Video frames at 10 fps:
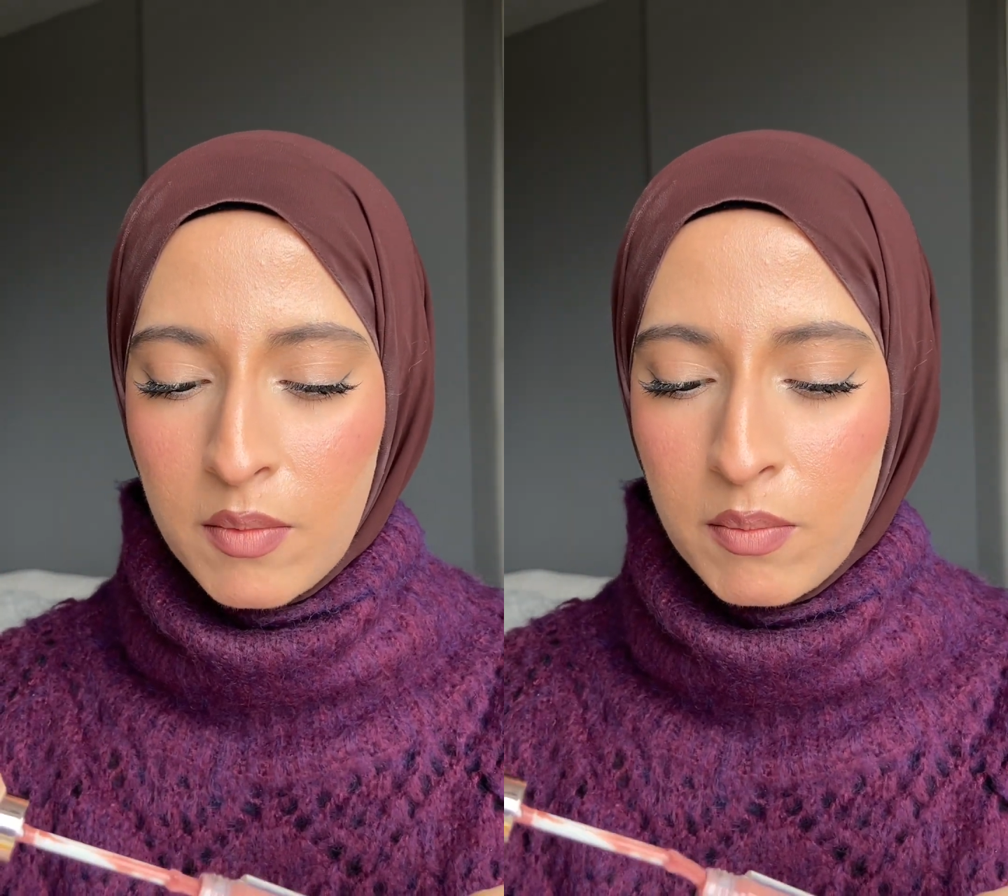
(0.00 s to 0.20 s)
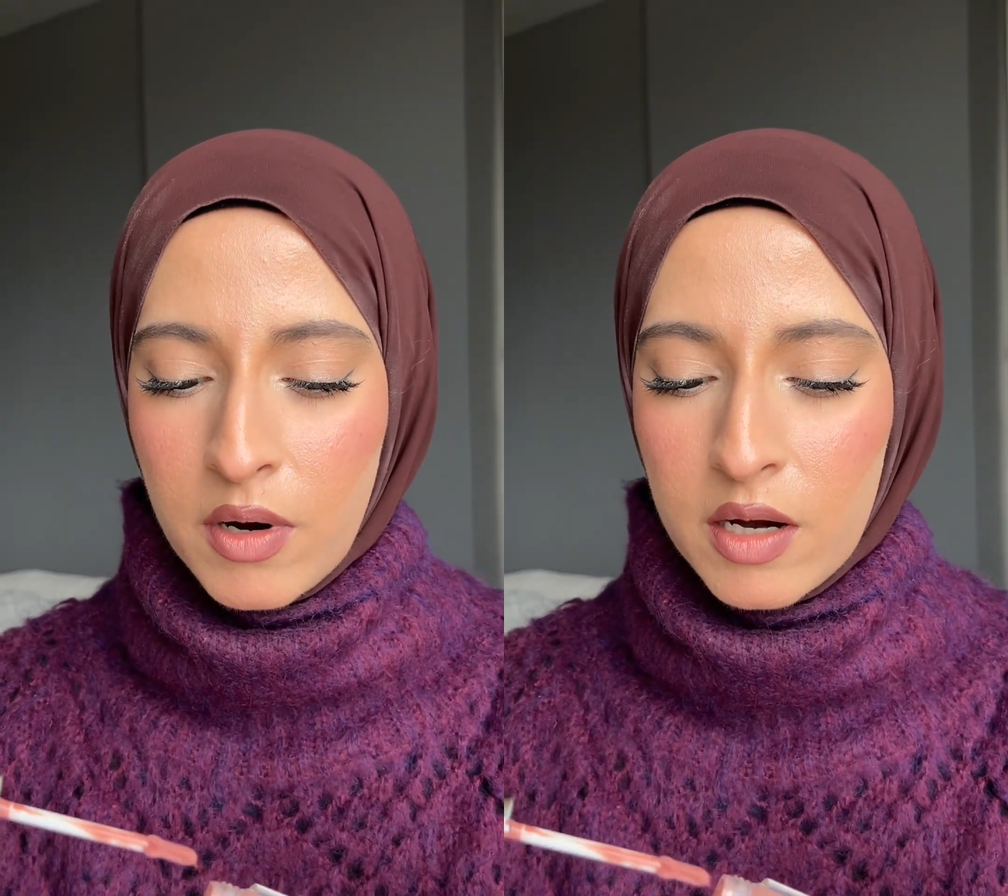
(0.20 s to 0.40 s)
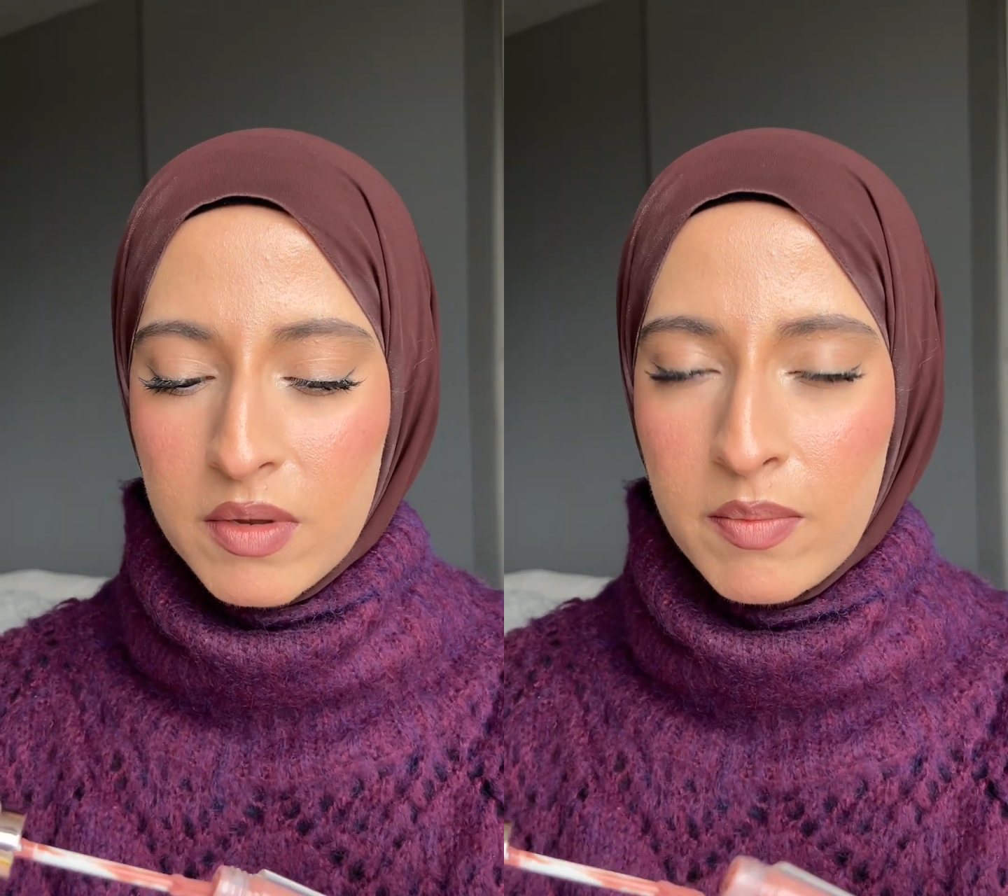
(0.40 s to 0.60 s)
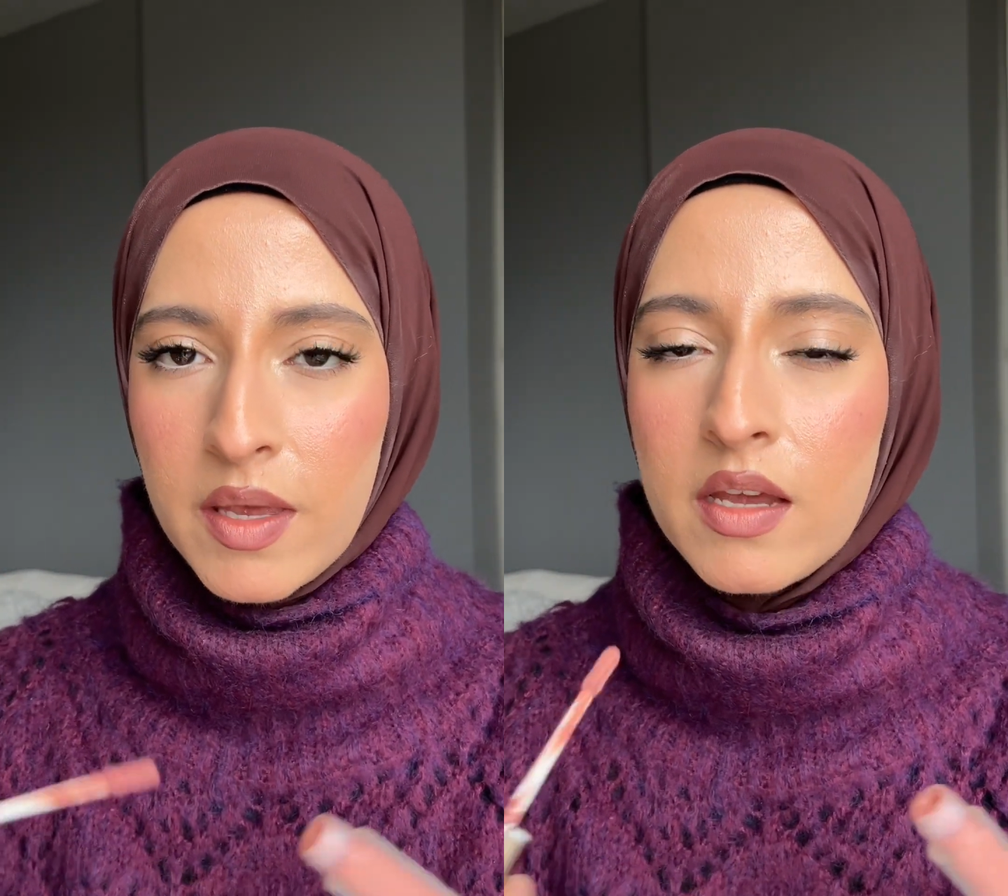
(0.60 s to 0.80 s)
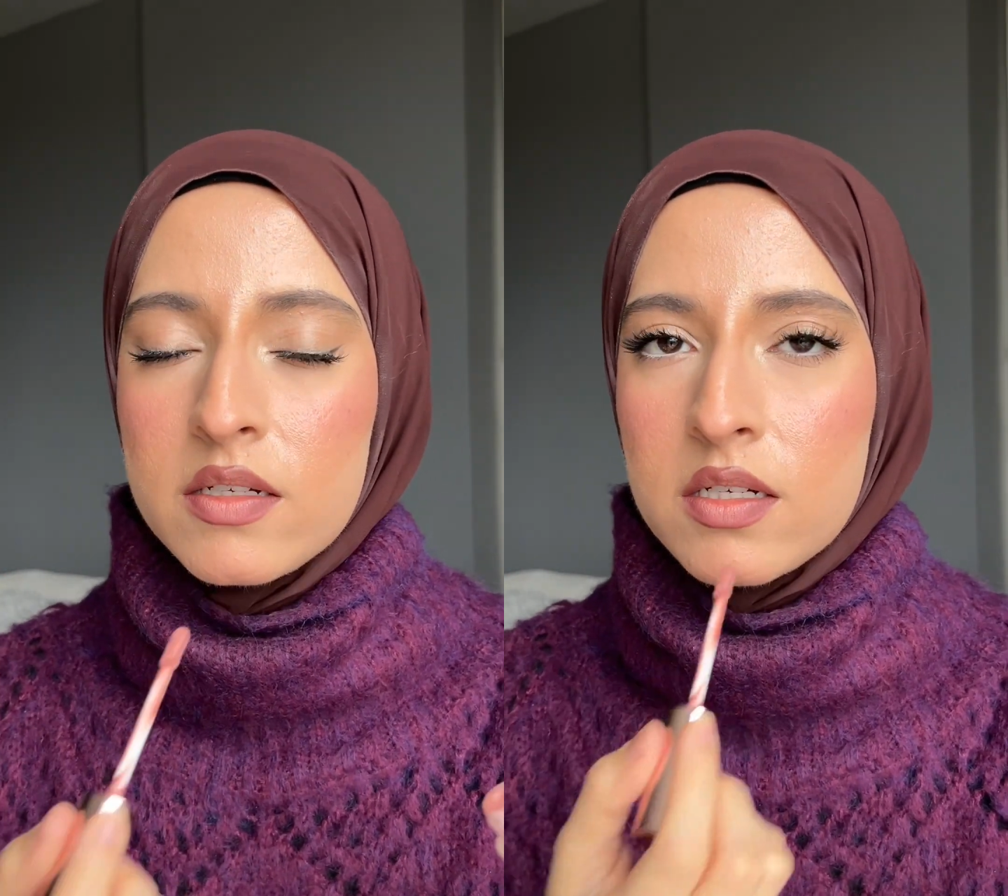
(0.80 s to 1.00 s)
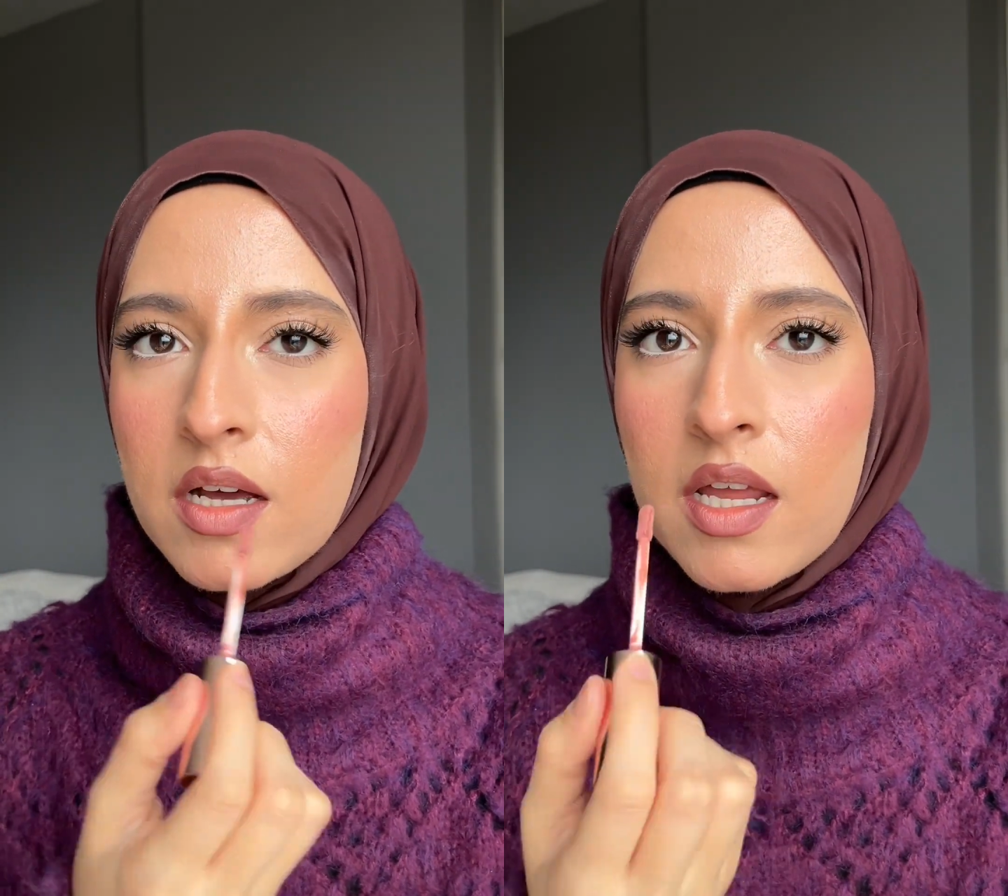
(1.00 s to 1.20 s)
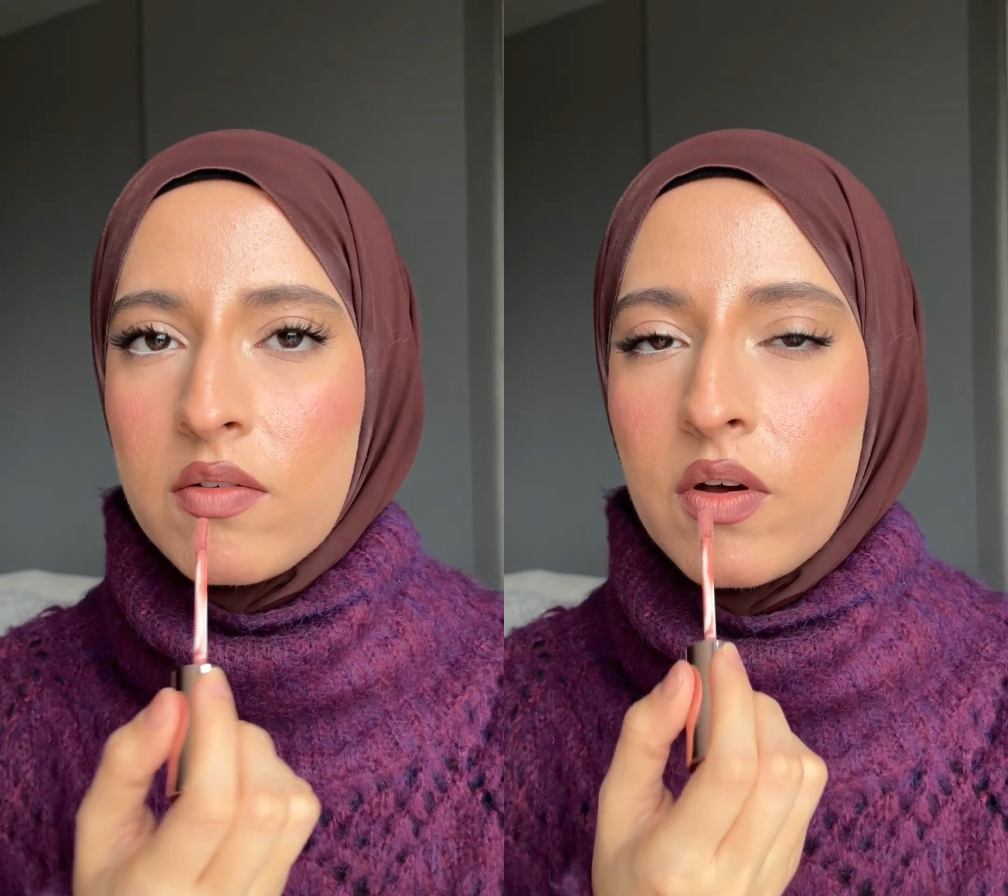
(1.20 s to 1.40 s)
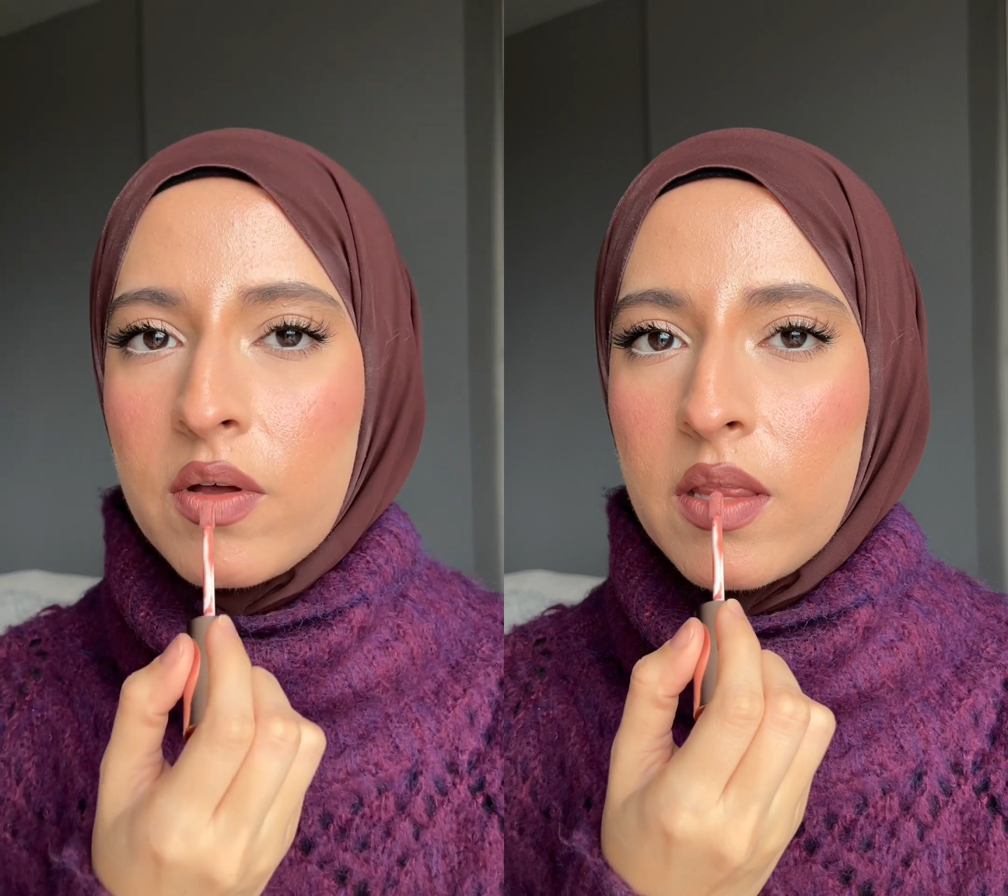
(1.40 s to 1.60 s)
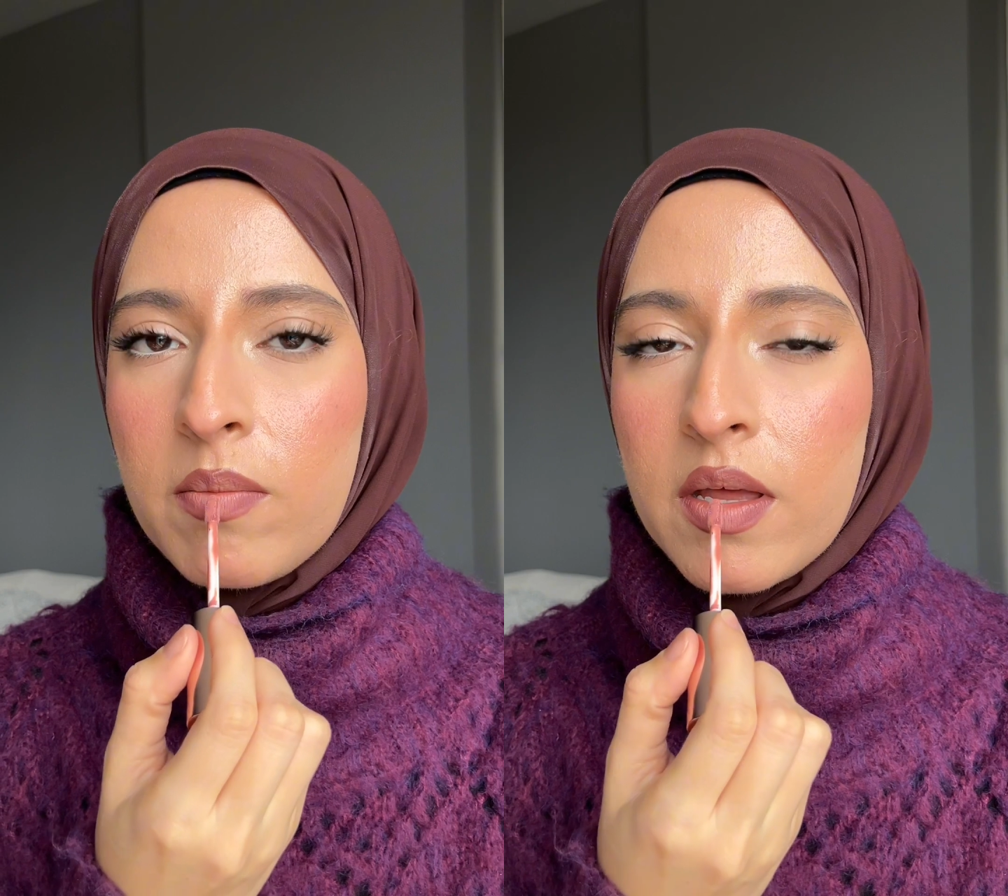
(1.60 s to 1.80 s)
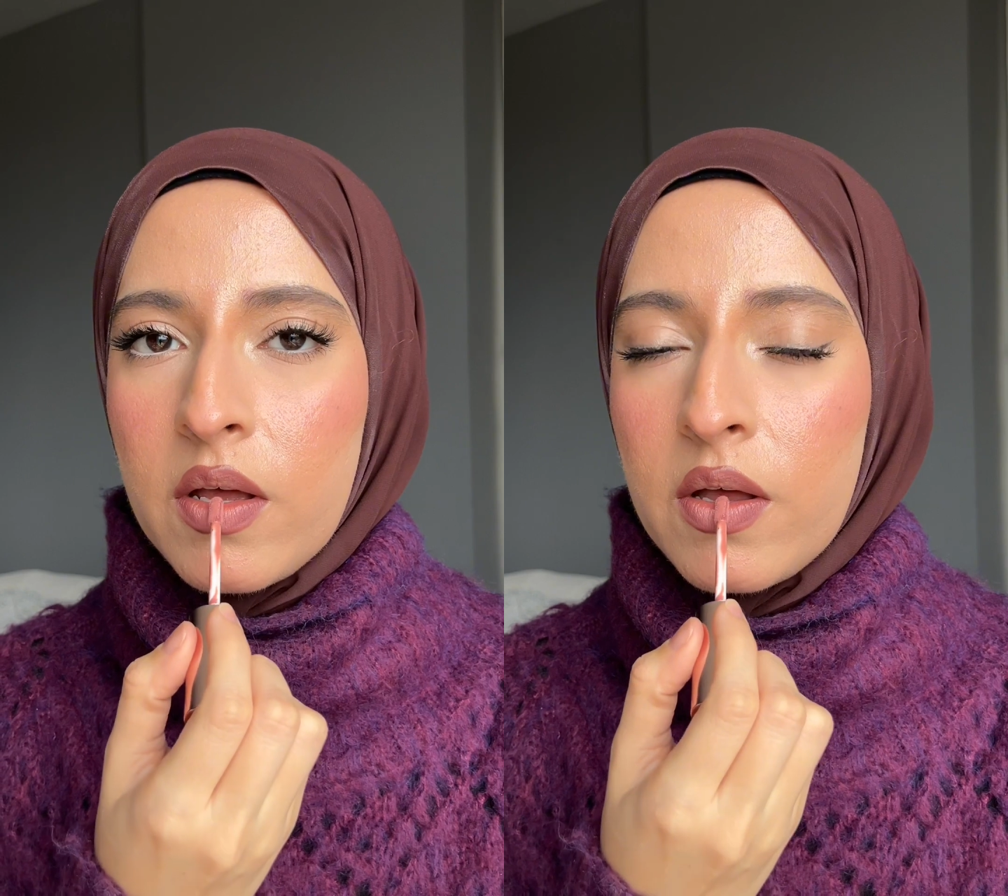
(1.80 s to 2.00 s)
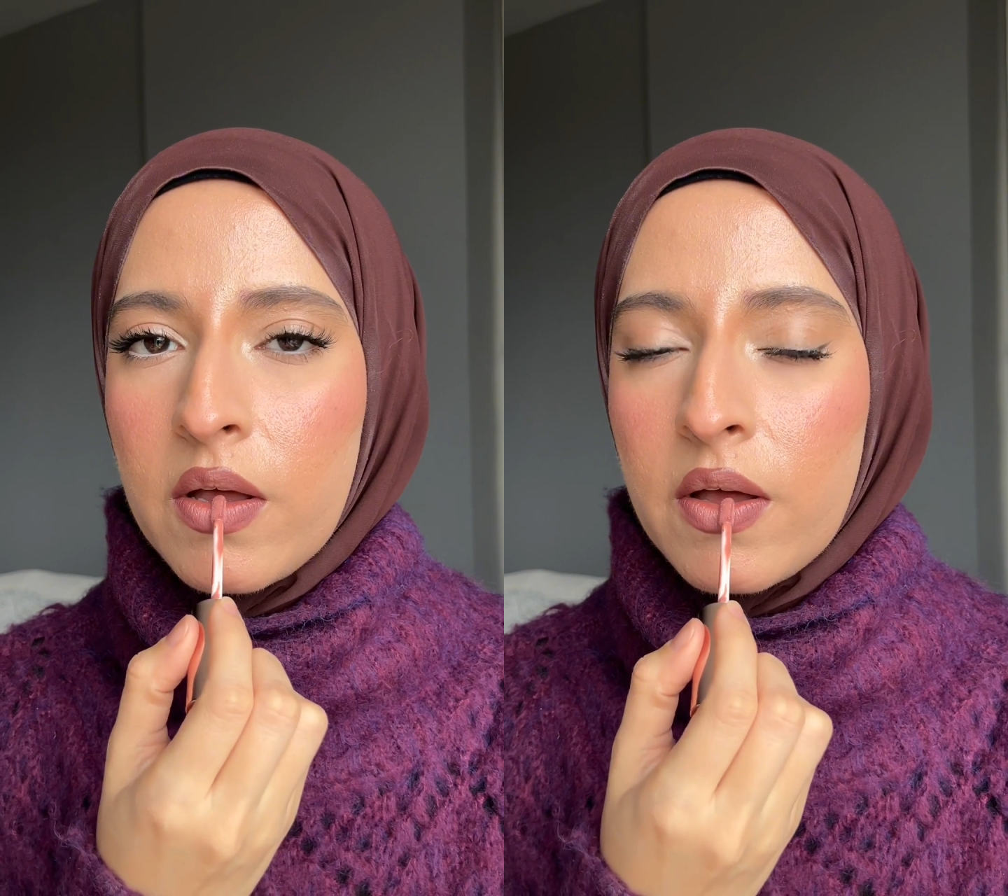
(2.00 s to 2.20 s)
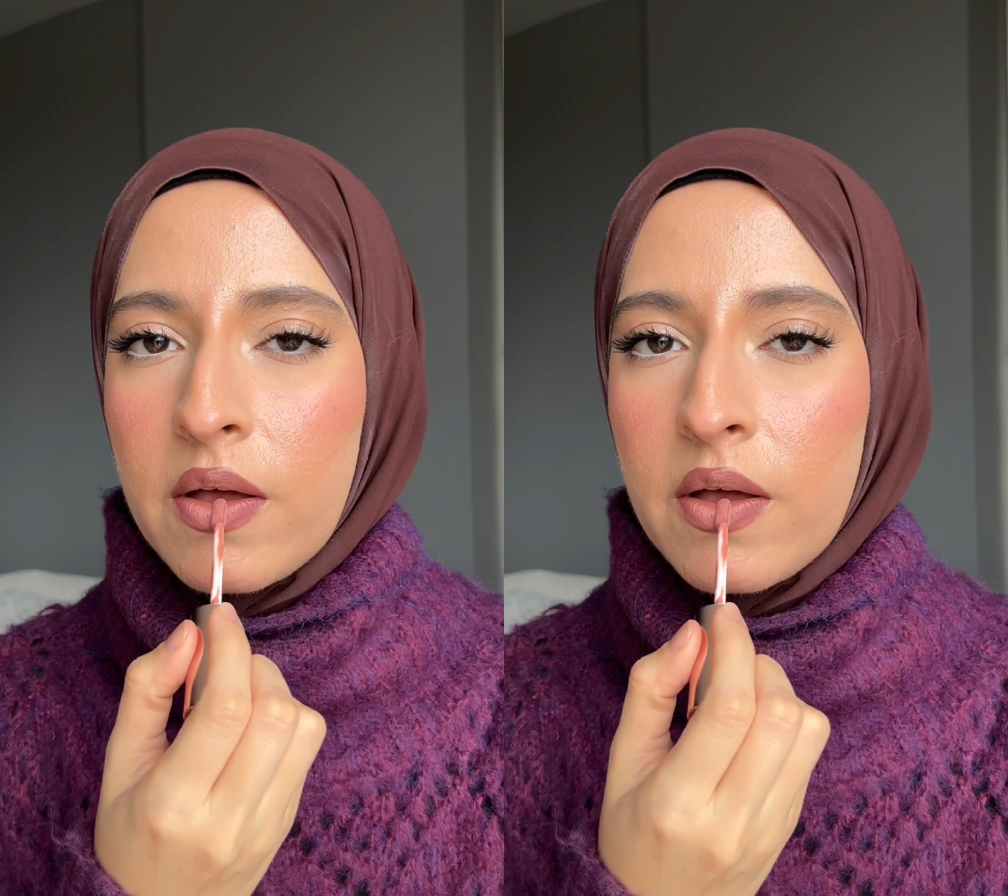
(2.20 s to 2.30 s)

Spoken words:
Barbie pink to kind of go in the middle.